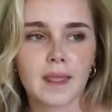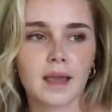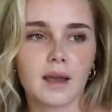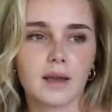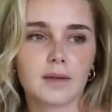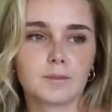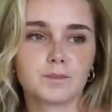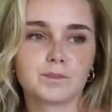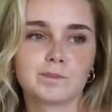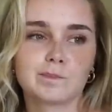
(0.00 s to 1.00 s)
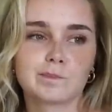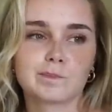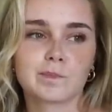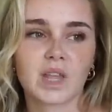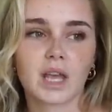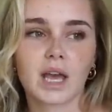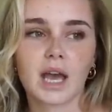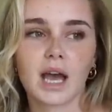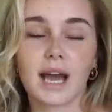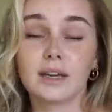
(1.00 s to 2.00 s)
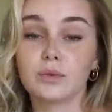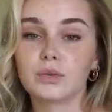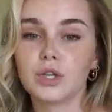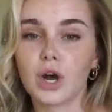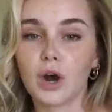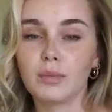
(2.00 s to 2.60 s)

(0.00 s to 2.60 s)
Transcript: I don't know,